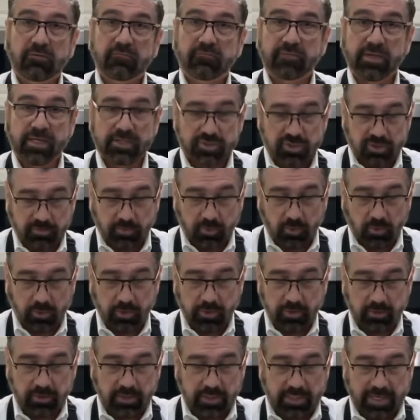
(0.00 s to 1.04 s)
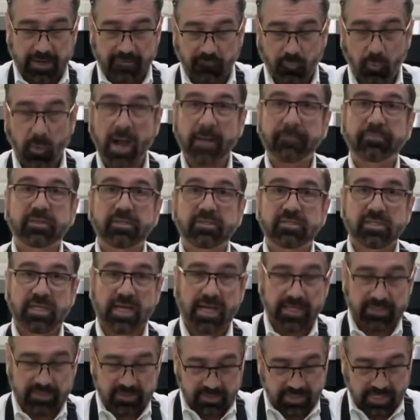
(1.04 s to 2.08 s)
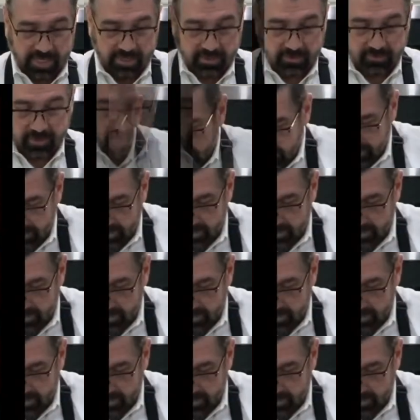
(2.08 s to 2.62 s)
vegetable oil, and I've wiped the sides down.